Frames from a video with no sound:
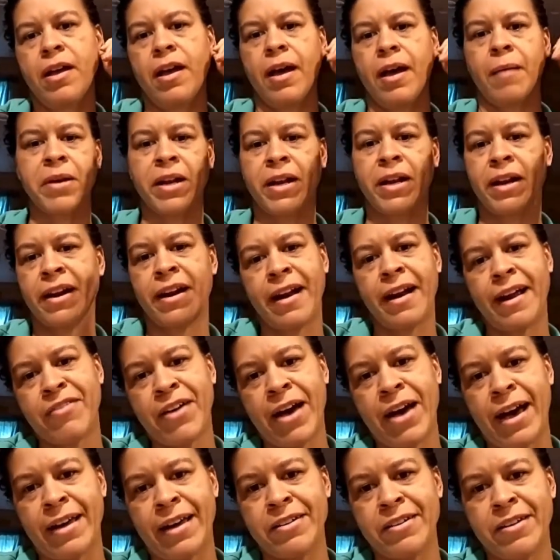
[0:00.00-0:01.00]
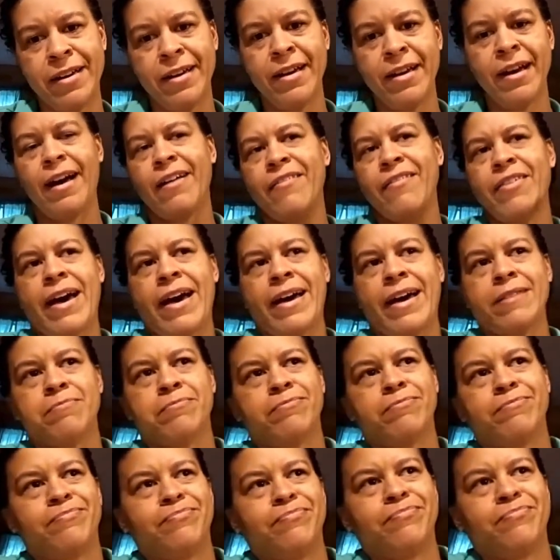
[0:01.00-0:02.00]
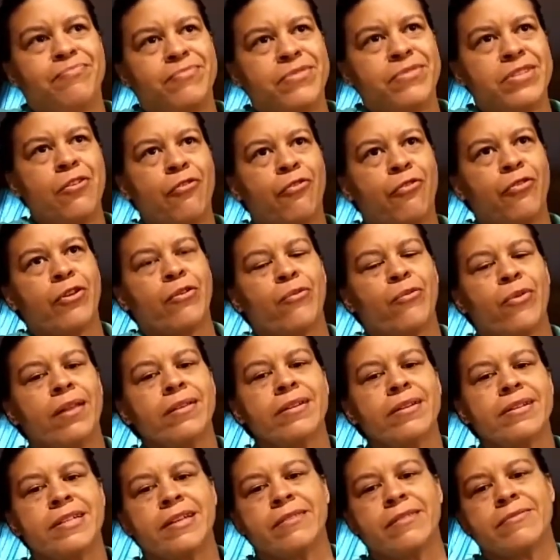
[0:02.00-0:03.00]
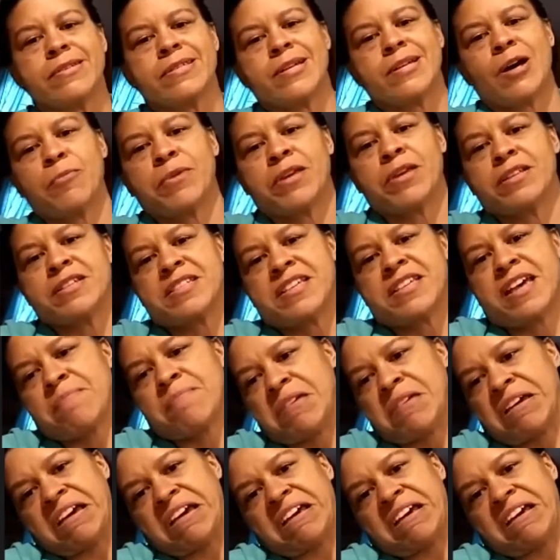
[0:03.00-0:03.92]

I mean, and I've had different relatives tell me the same thing.